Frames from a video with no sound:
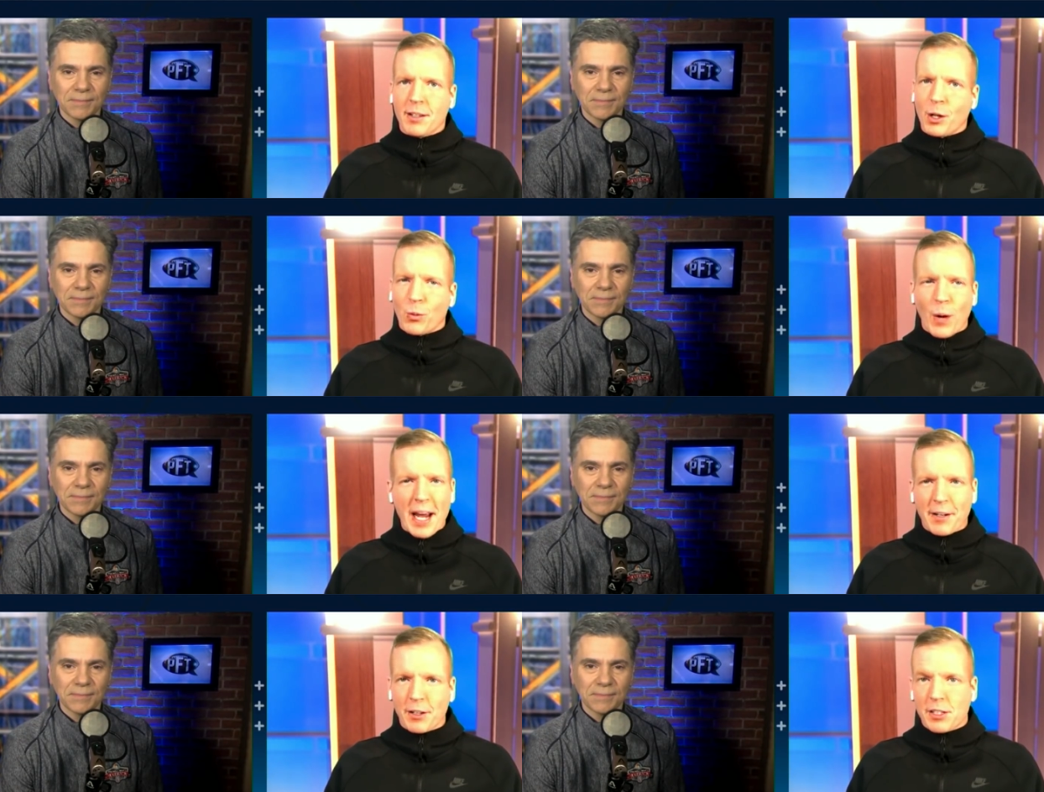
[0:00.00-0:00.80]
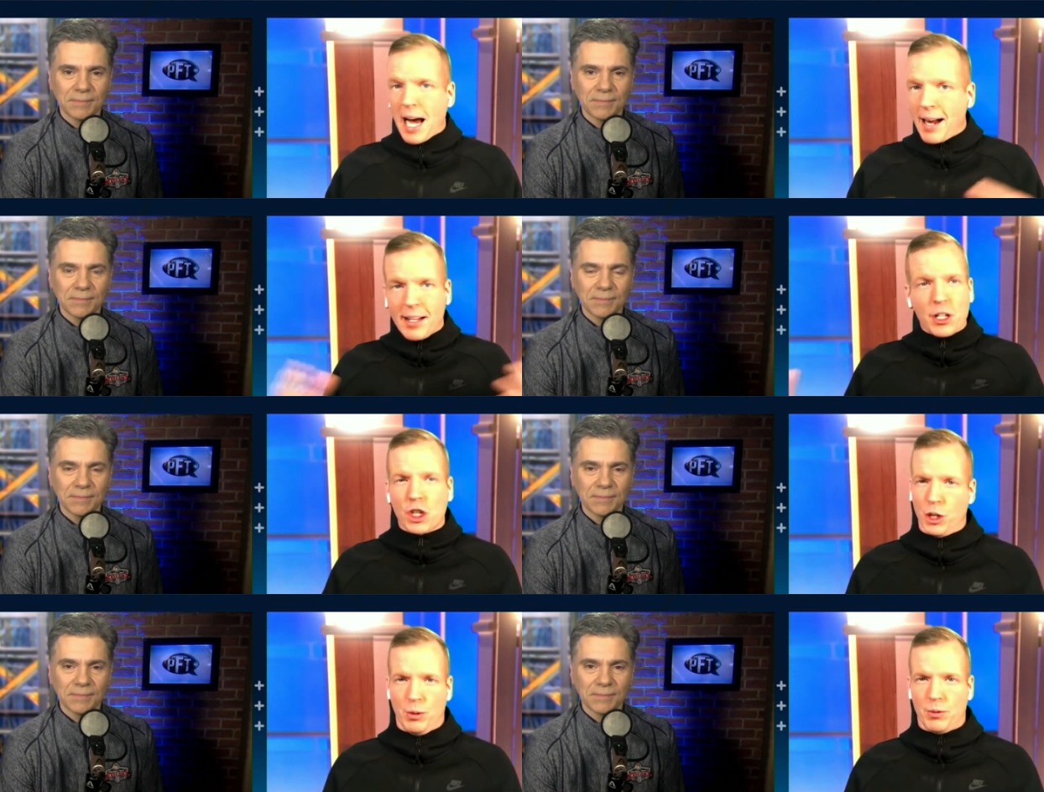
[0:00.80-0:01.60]
Speaker 1: The Raiders got
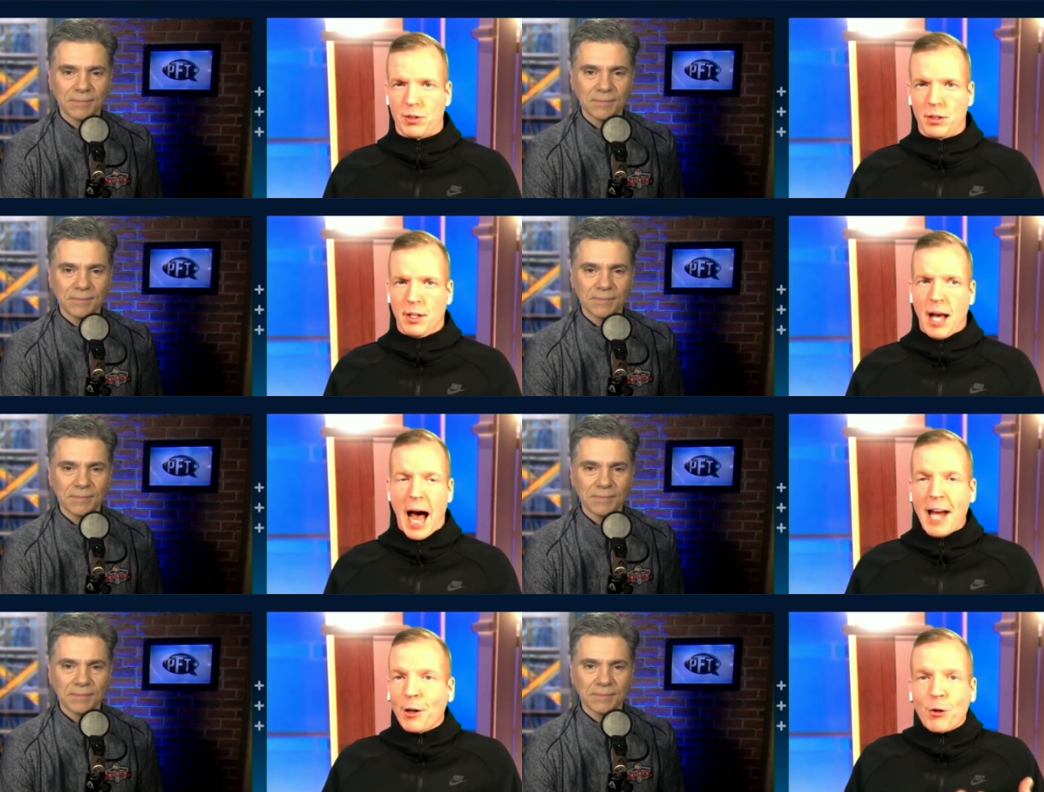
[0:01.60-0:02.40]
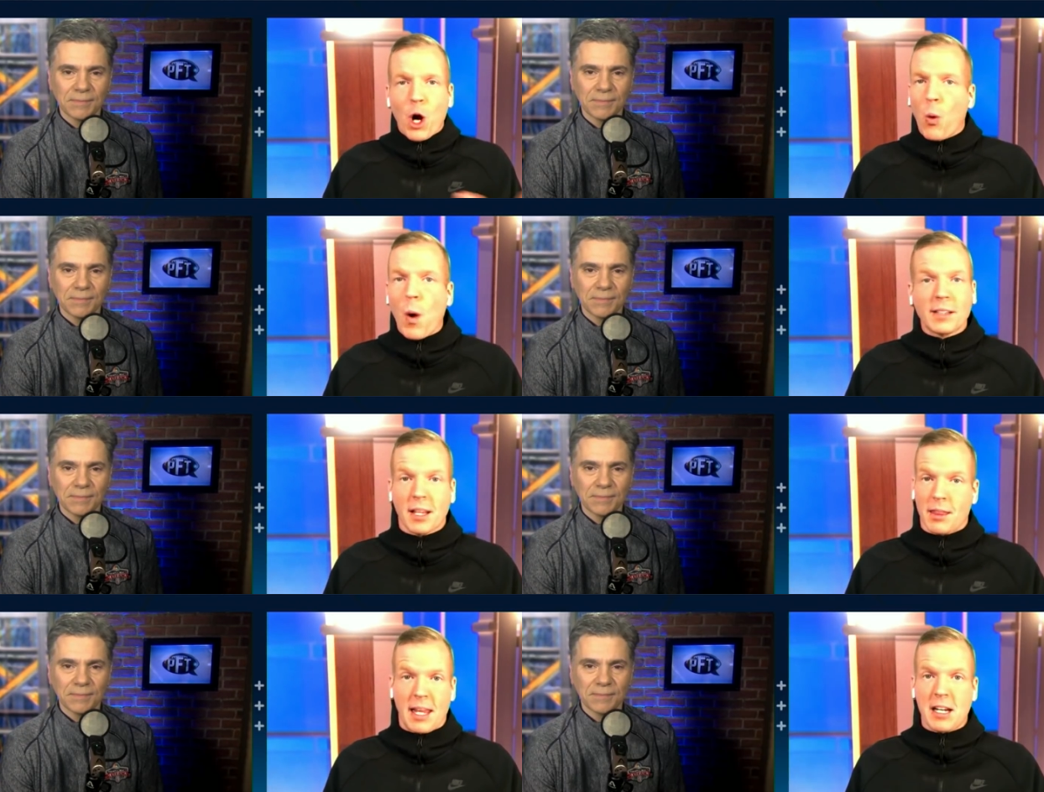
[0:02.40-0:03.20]
issues. I don't know what
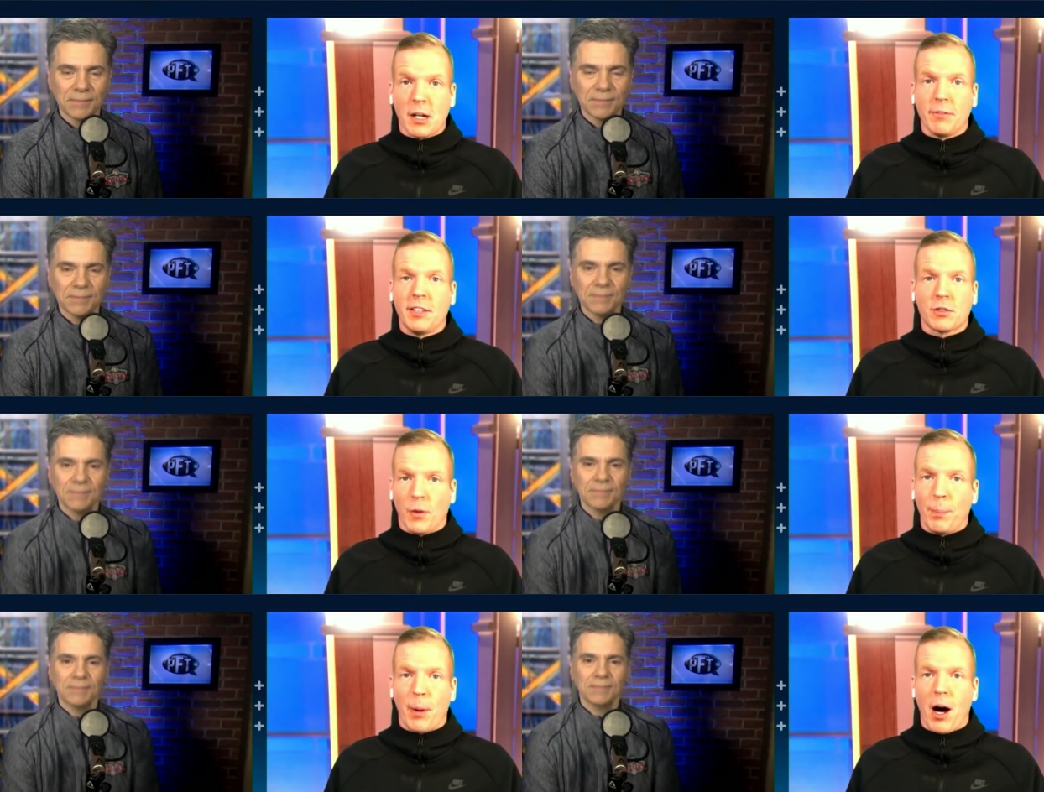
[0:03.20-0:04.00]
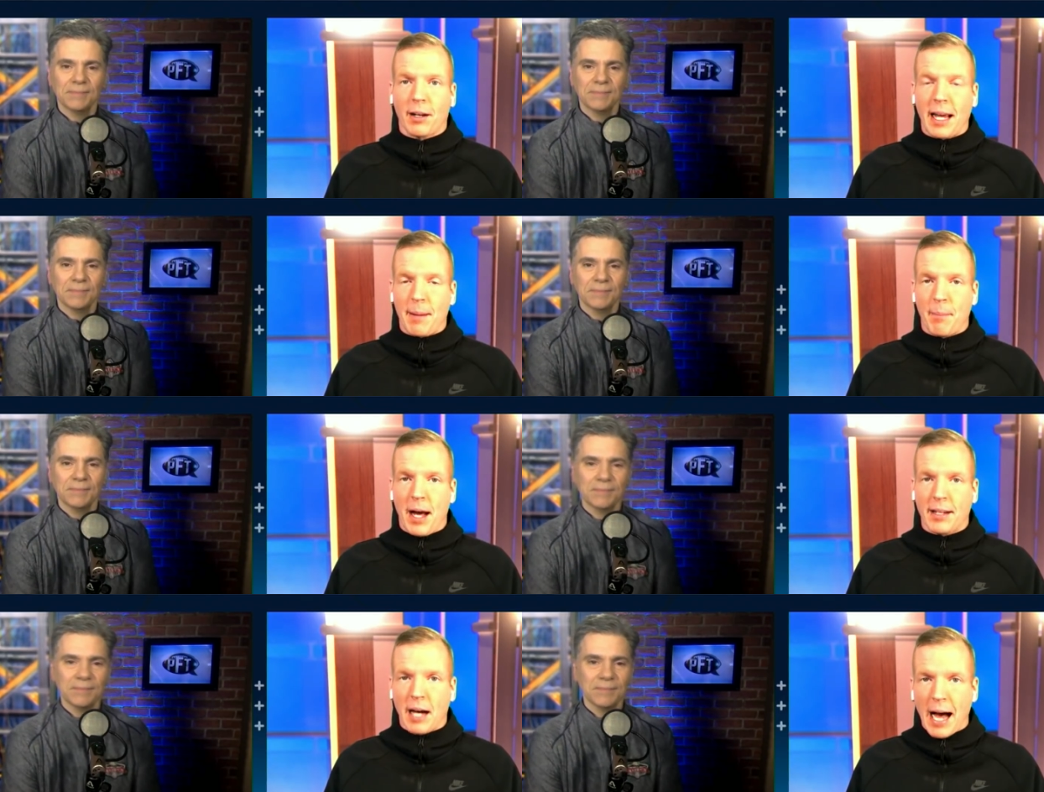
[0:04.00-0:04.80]
to think of this football game,
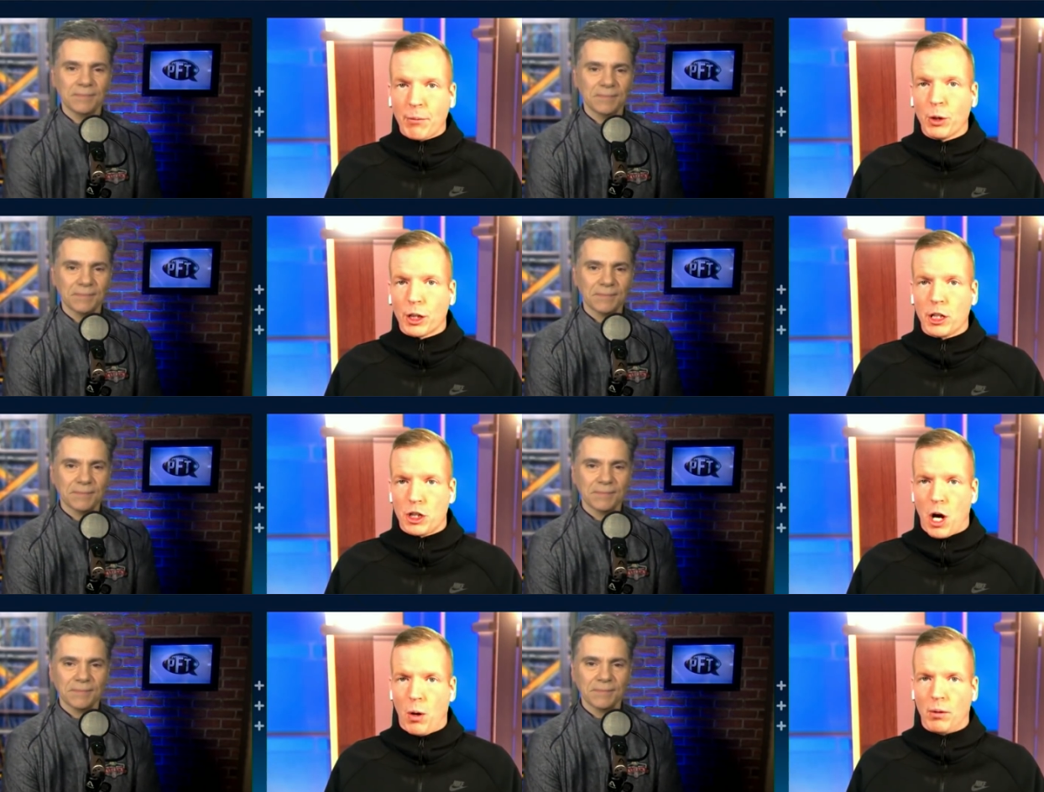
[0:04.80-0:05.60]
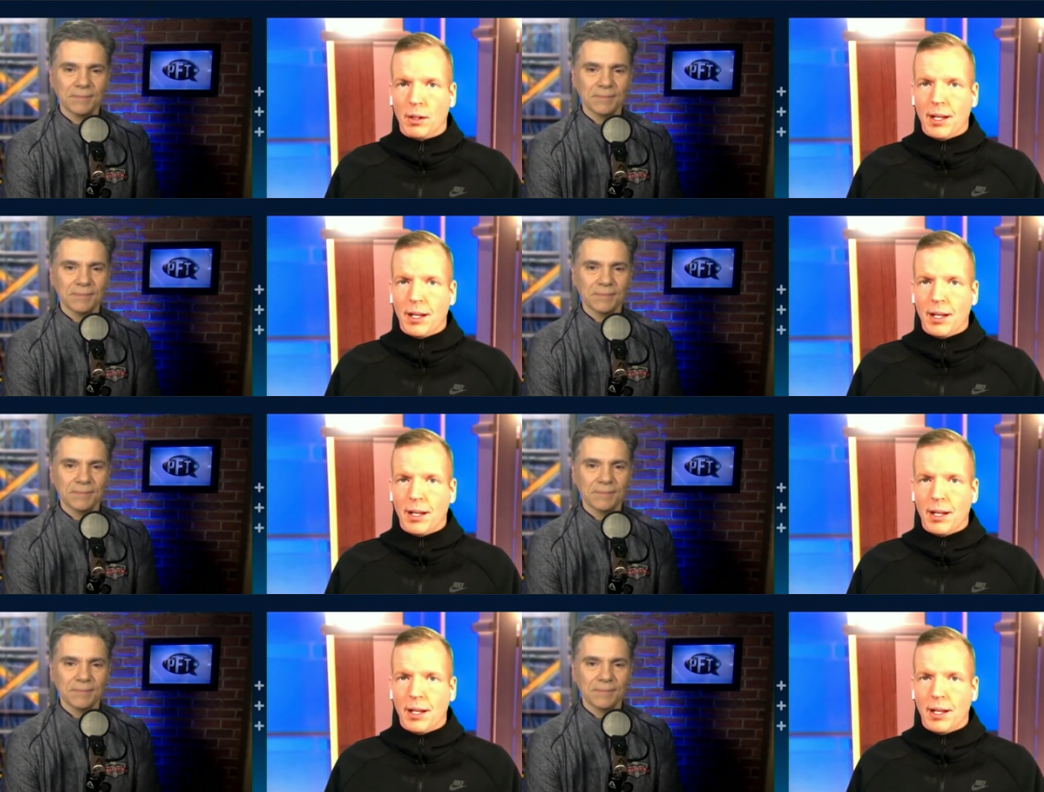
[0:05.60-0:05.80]
Mike. I really don't.